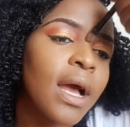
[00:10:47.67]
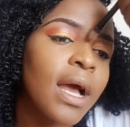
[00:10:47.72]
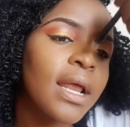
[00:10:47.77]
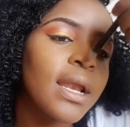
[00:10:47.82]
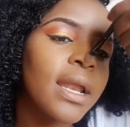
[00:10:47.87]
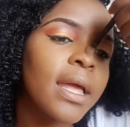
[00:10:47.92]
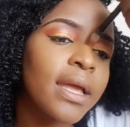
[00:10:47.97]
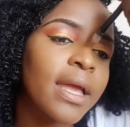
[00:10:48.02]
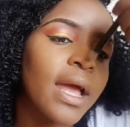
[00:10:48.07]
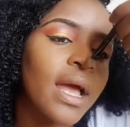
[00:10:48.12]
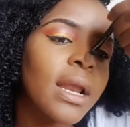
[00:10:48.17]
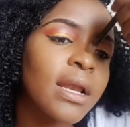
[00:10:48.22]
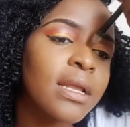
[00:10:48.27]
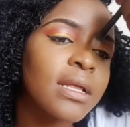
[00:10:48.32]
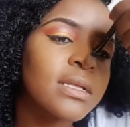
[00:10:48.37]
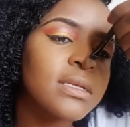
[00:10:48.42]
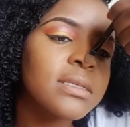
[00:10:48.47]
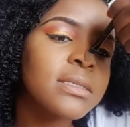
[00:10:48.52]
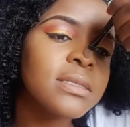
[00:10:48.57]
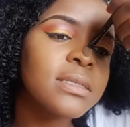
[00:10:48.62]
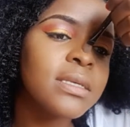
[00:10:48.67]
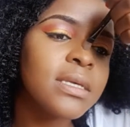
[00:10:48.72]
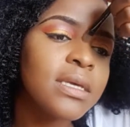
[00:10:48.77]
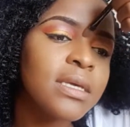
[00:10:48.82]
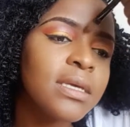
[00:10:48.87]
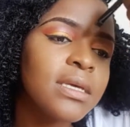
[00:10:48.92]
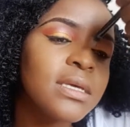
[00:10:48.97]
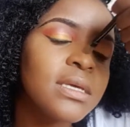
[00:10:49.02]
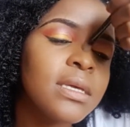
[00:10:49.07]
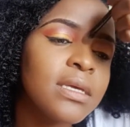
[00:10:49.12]
I like
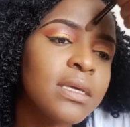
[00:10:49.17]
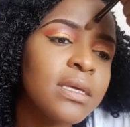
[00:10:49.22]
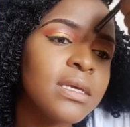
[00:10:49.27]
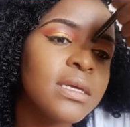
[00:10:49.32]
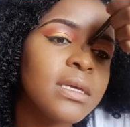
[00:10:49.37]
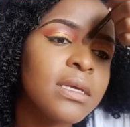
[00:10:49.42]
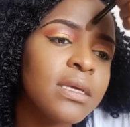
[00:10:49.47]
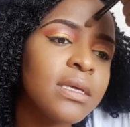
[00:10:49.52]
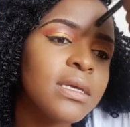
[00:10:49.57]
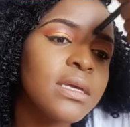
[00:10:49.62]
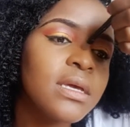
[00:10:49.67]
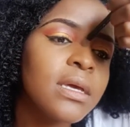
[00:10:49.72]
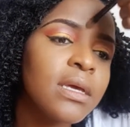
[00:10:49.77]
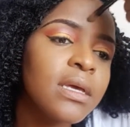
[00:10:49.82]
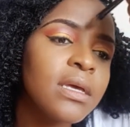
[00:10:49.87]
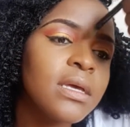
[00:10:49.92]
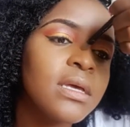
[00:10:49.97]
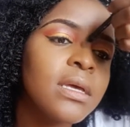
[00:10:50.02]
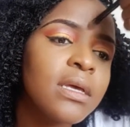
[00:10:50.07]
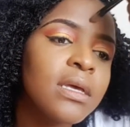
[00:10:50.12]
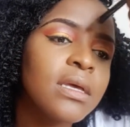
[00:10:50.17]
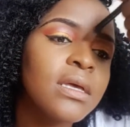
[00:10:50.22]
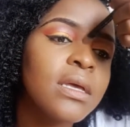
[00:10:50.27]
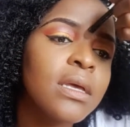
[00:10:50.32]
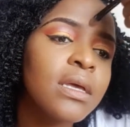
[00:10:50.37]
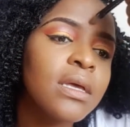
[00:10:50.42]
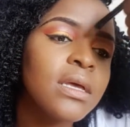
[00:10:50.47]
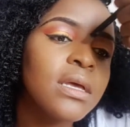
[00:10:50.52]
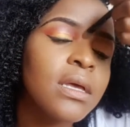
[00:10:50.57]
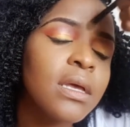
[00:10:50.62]
LLC,
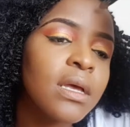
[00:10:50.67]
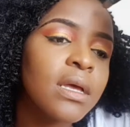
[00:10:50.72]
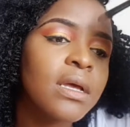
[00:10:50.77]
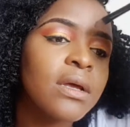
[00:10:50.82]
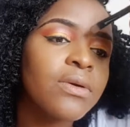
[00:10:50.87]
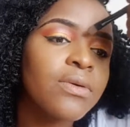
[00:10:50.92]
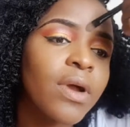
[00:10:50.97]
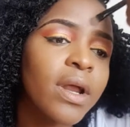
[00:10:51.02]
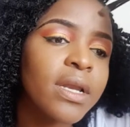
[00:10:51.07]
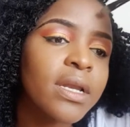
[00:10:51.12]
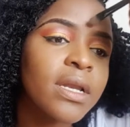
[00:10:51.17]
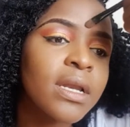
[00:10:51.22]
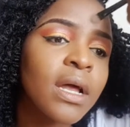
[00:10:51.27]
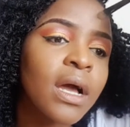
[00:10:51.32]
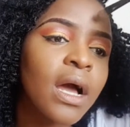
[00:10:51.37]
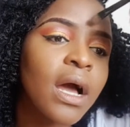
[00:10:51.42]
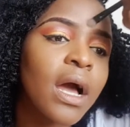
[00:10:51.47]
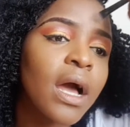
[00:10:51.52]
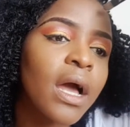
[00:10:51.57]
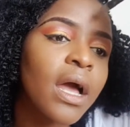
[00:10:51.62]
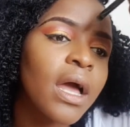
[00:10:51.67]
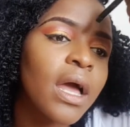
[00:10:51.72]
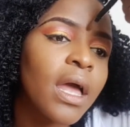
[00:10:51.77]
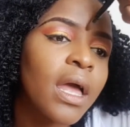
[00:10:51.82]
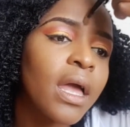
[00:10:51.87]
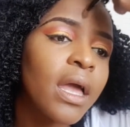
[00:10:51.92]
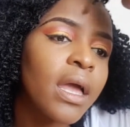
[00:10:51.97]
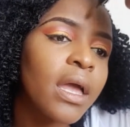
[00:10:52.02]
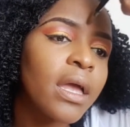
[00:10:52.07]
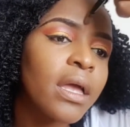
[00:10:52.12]
Run and
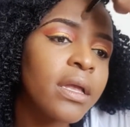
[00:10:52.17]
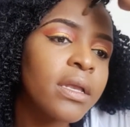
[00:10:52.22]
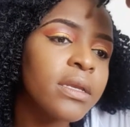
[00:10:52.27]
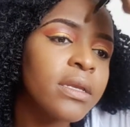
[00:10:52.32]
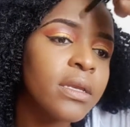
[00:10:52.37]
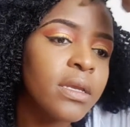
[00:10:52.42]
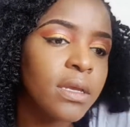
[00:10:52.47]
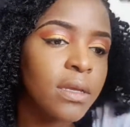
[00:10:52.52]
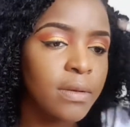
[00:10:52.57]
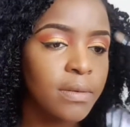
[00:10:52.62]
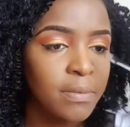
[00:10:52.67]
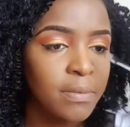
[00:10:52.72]
Hide,